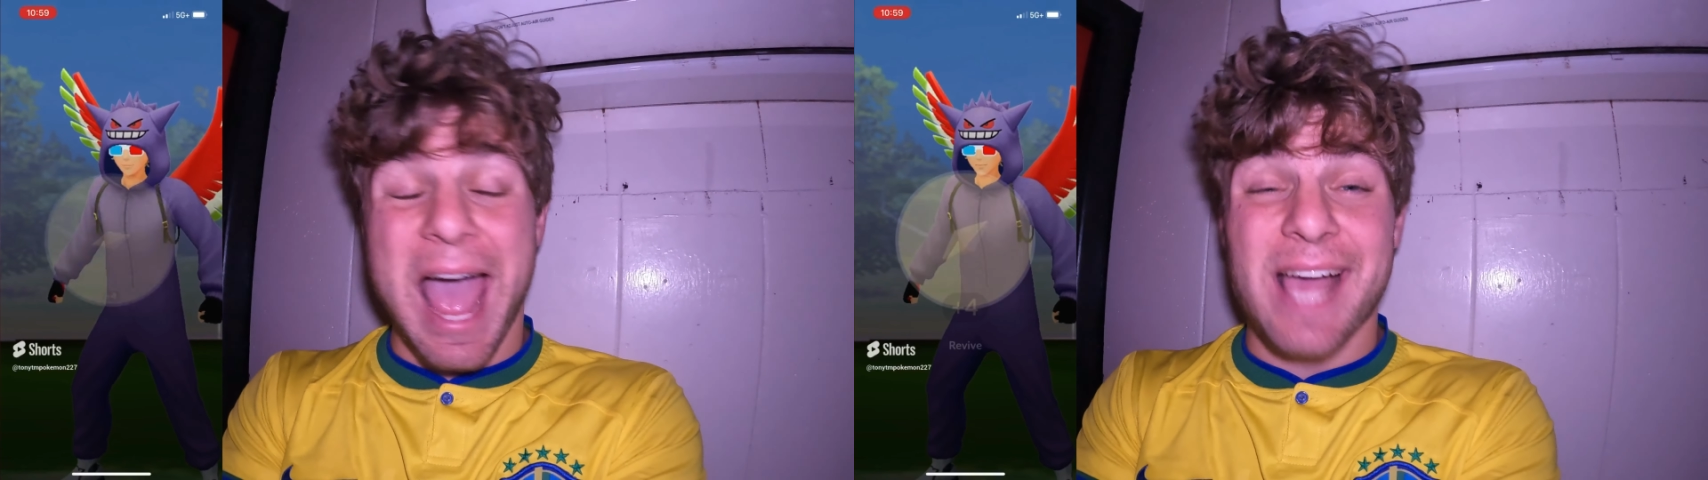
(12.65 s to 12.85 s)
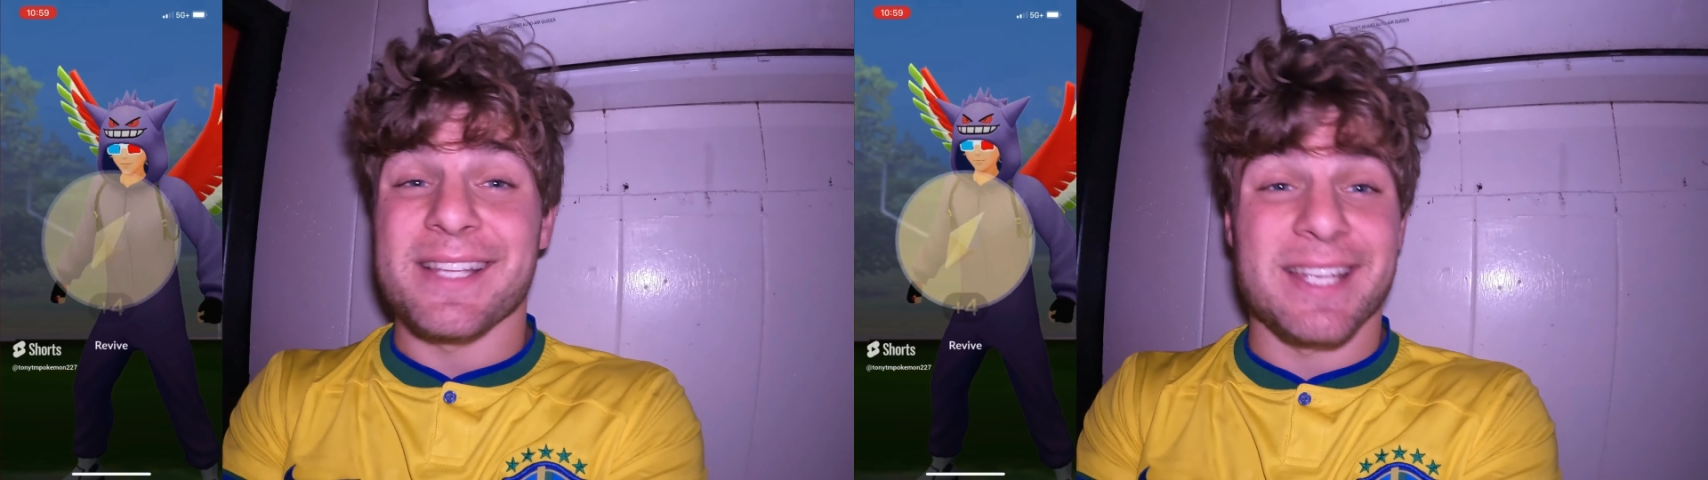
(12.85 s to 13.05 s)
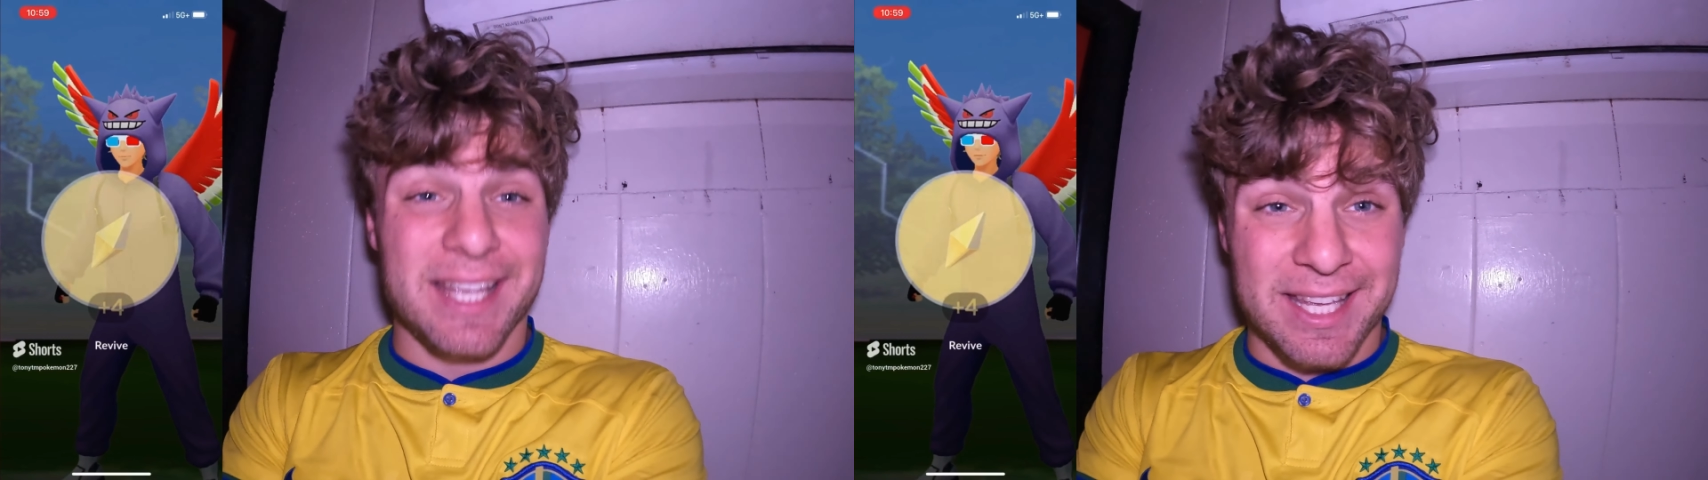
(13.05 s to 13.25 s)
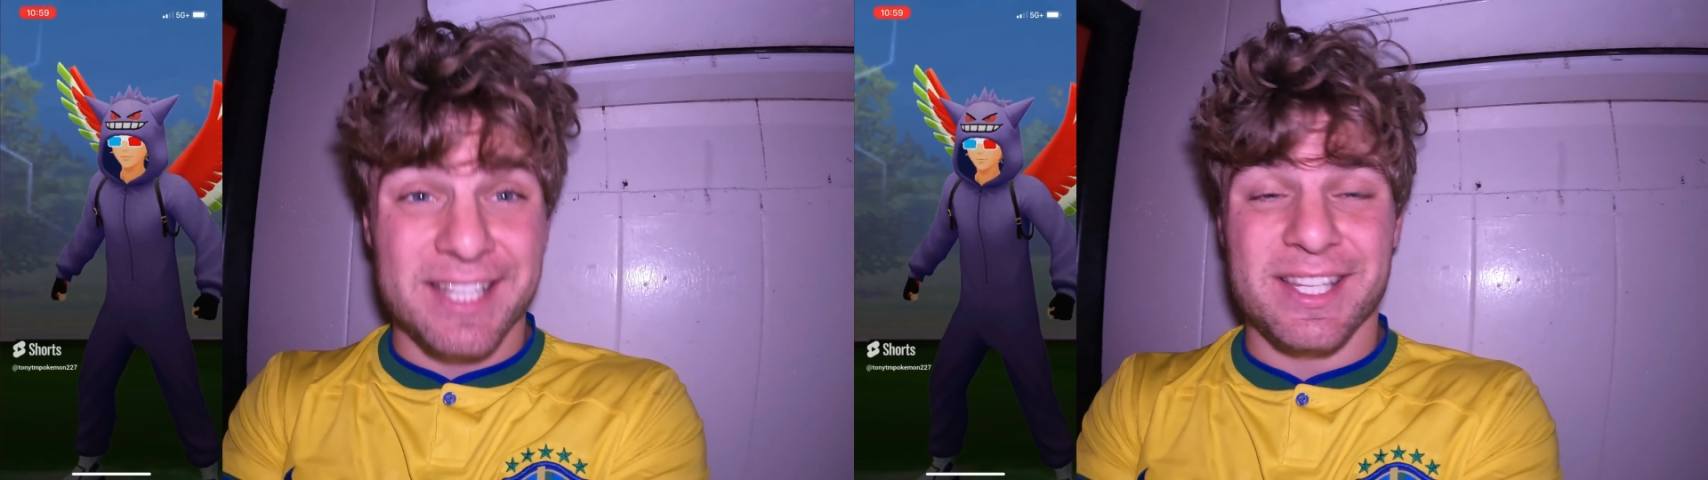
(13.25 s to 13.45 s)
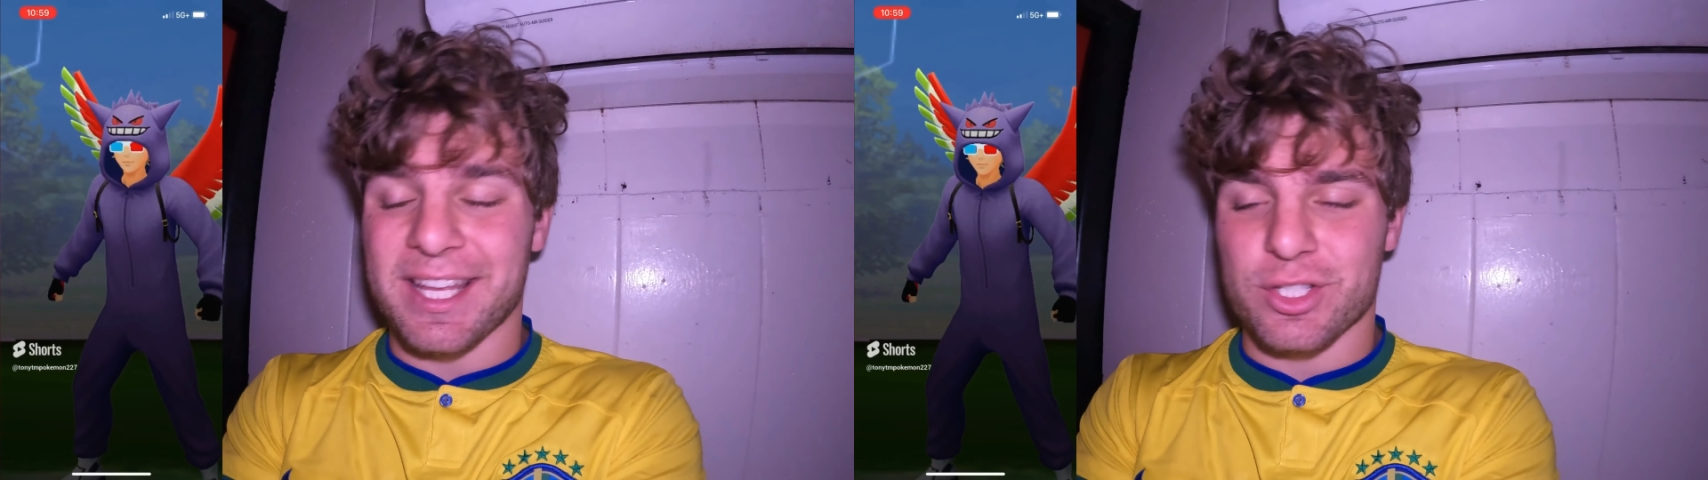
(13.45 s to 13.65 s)
as
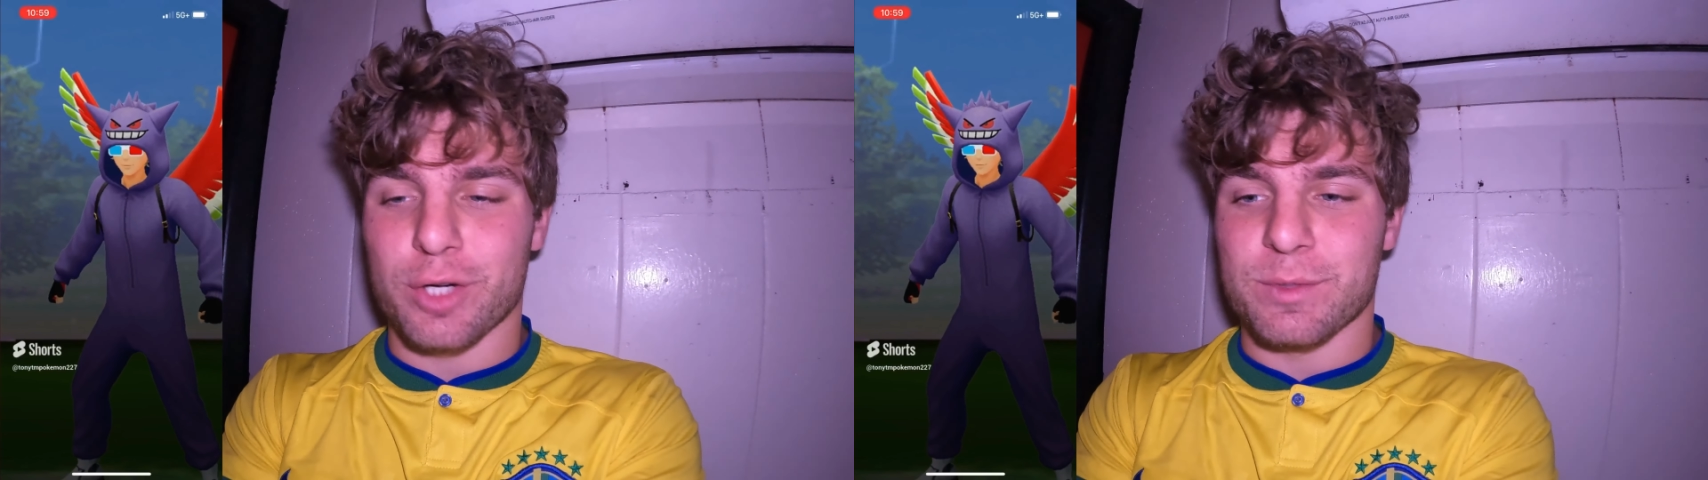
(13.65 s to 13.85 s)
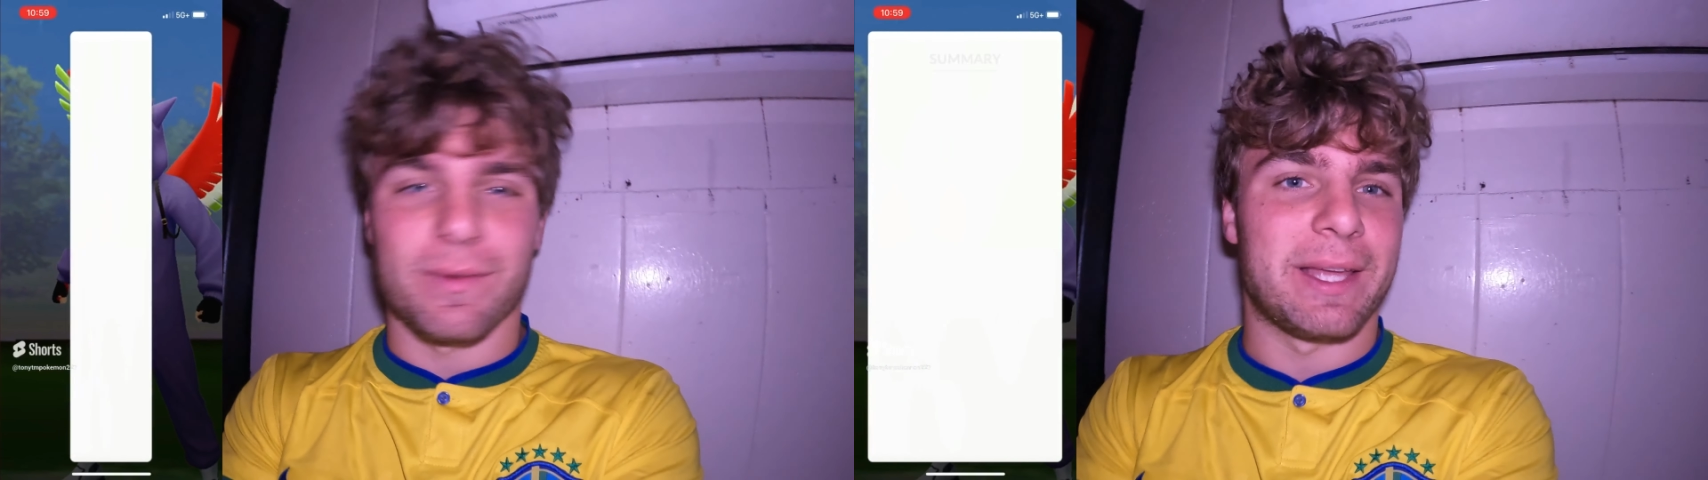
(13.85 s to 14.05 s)
is in terms of